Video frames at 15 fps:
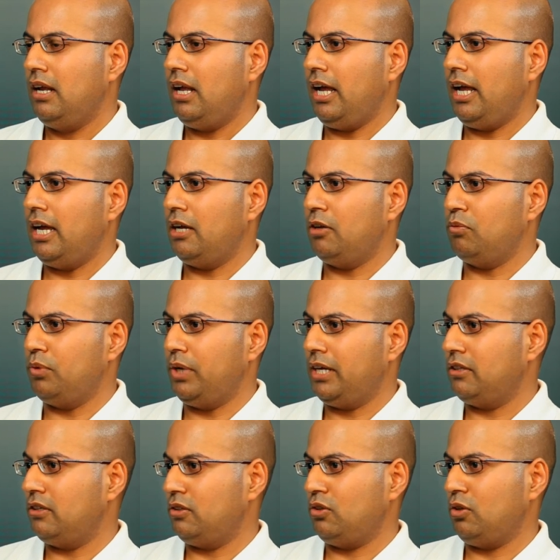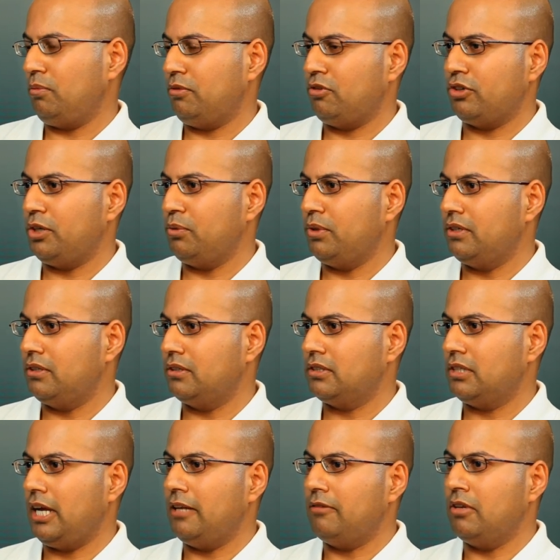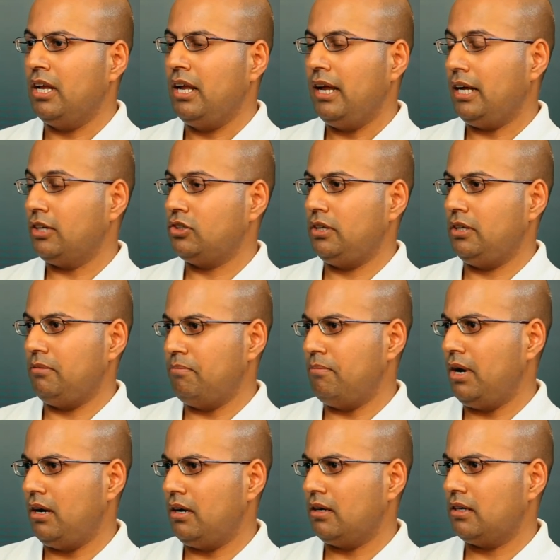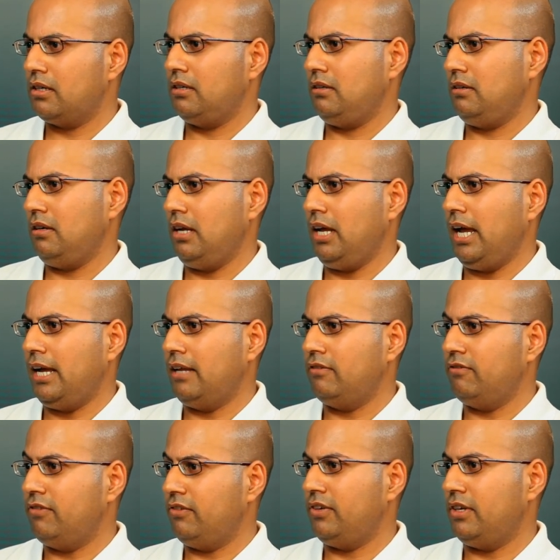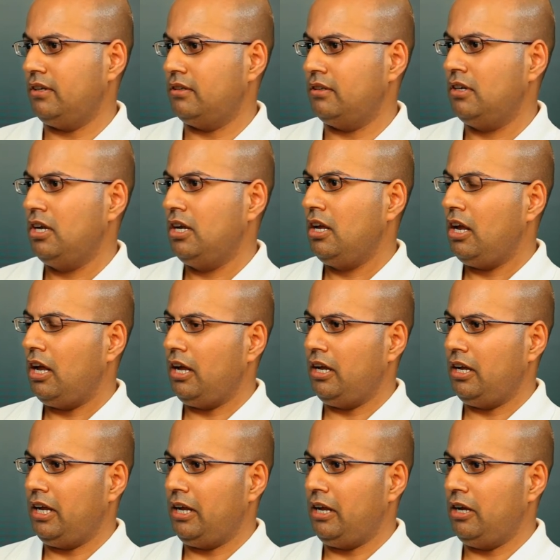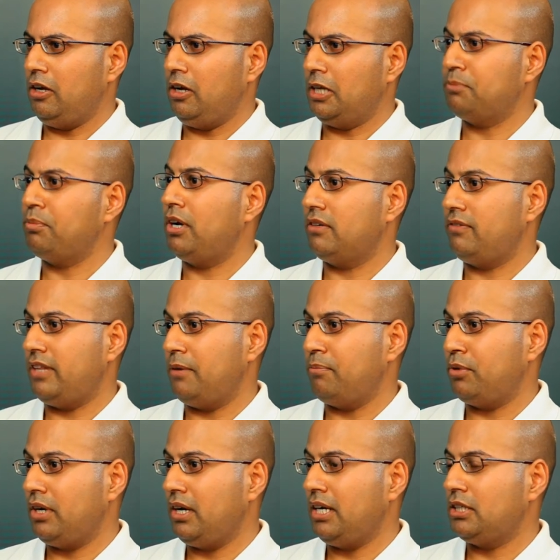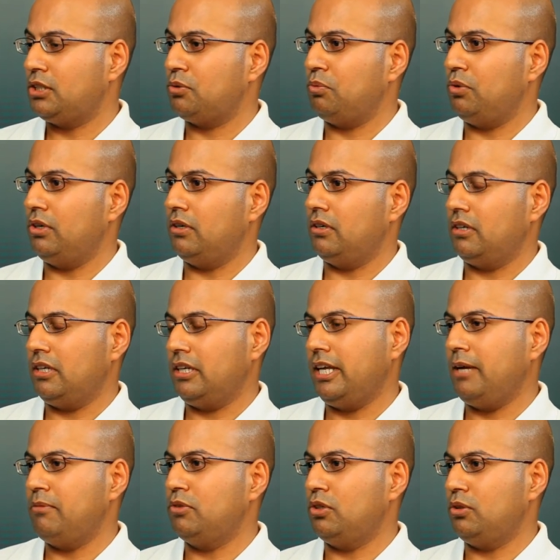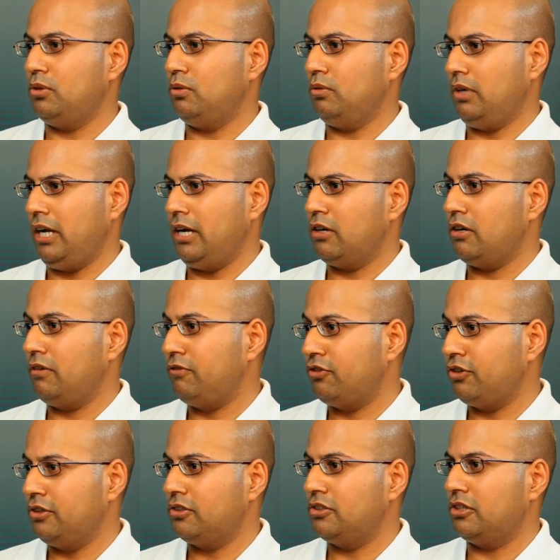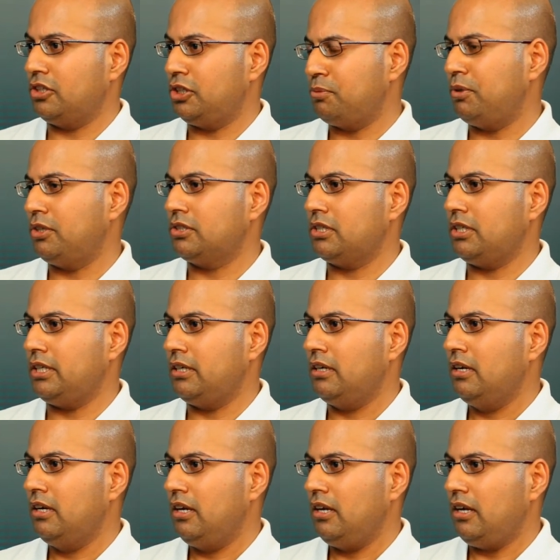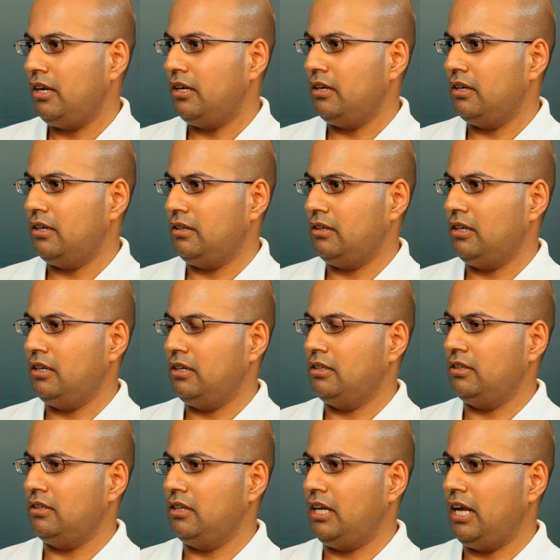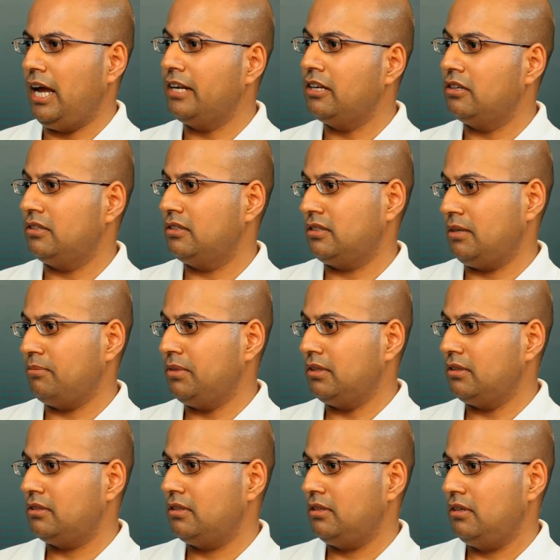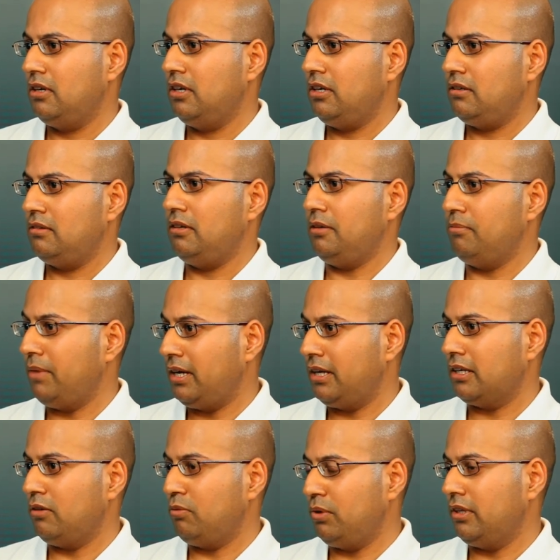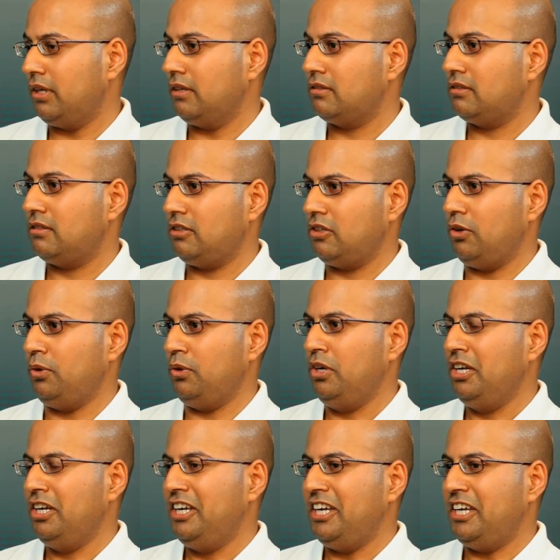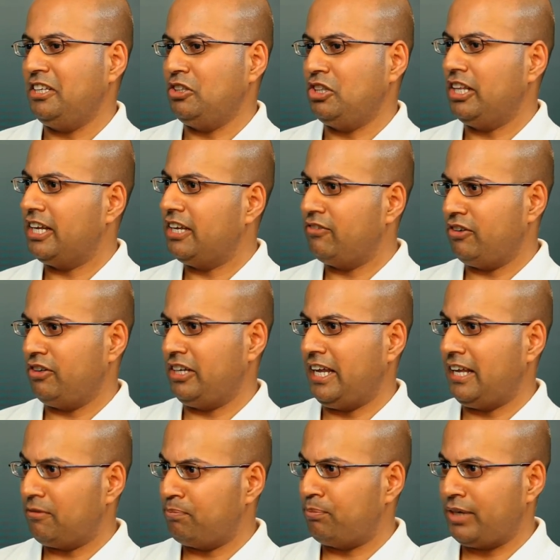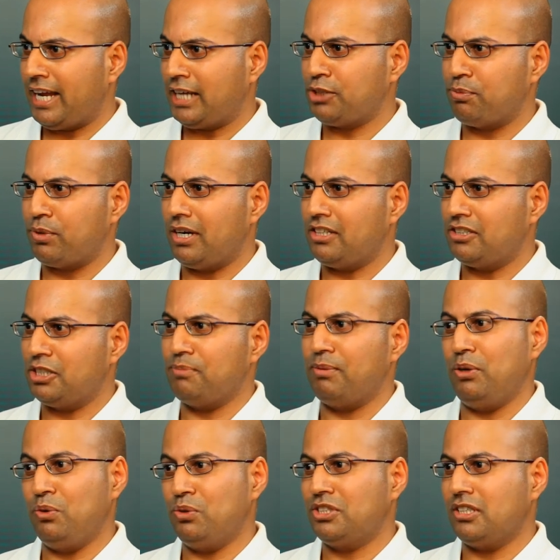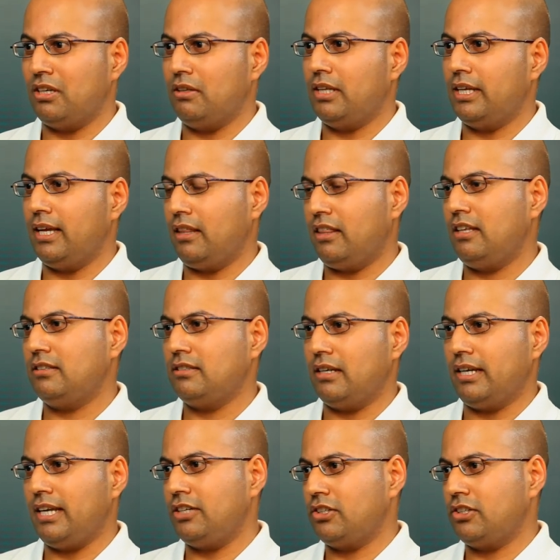and we had the top three winners, and actually Mark and Vivian, uh, uh, as part of their prize work, came to our conference, the Kaspersky uh, uh, Analyst Summit right. in Malaga with us. So it, they give get cash prizes, but also they get things that cash